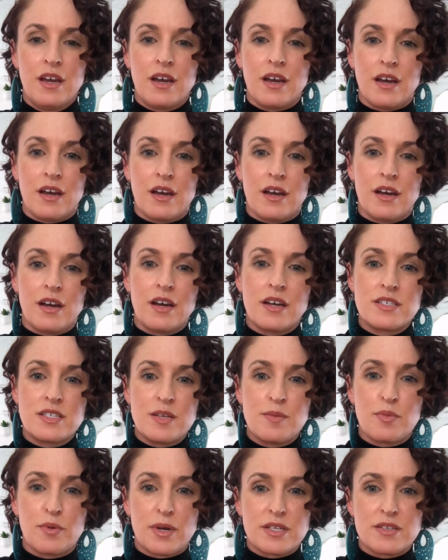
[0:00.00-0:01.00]
a
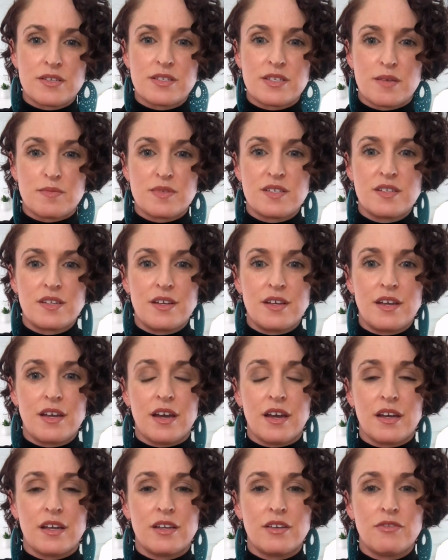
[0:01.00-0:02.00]
deep rental subsidy
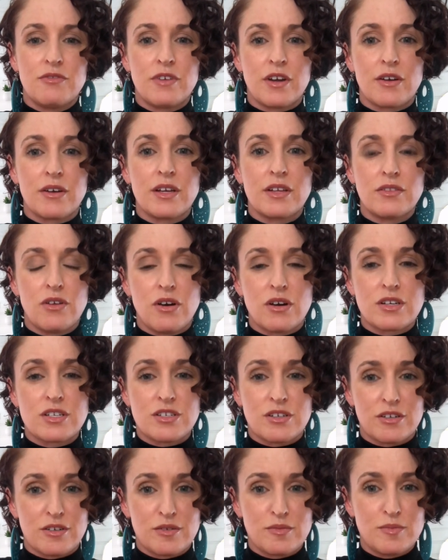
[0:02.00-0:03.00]
and very
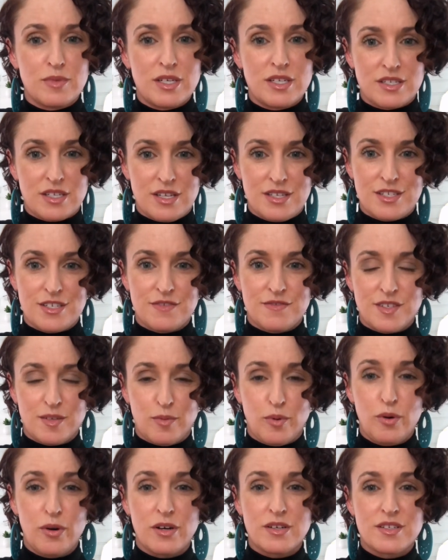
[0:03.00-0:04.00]
long-term intensive
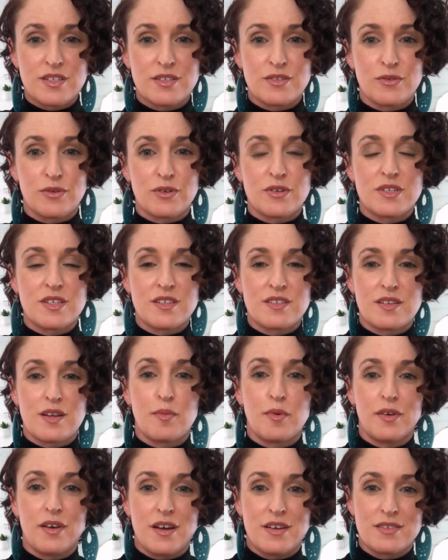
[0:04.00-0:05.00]
supports in order to
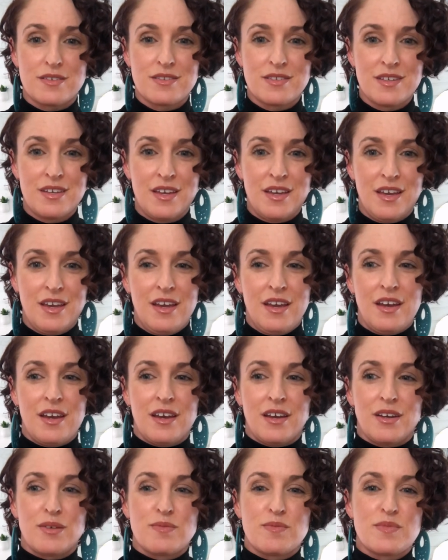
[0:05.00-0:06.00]
stabilize.
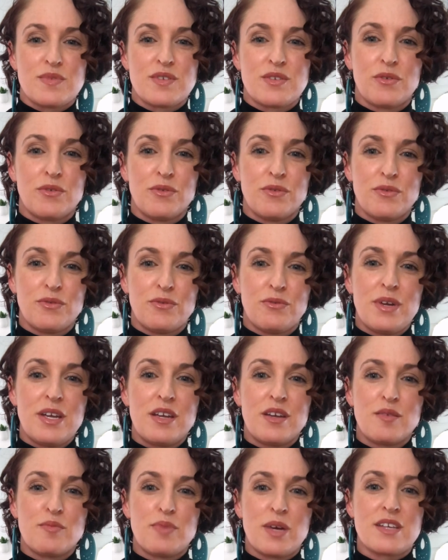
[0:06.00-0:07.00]
So
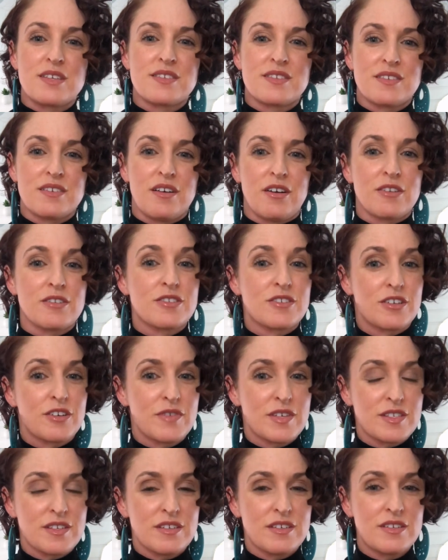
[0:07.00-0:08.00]
we base our
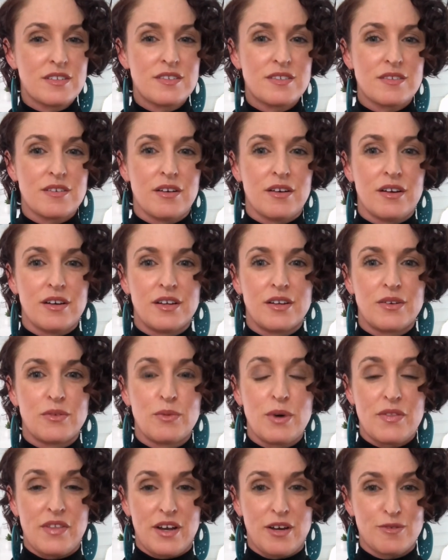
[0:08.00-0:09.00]
services on
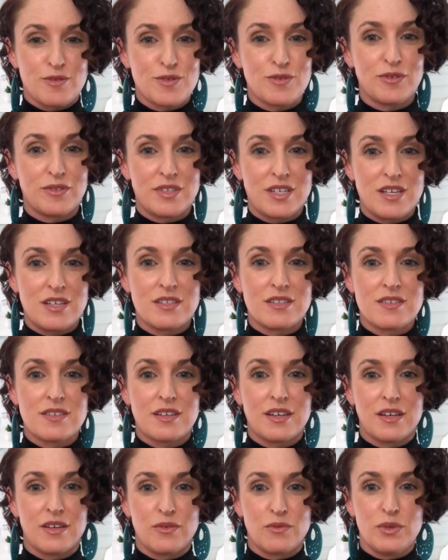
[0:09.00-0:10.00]
what the household needs
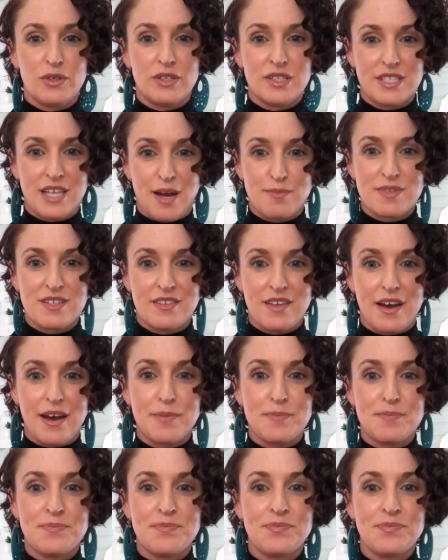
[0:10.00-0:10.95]
and we'll adapt to that.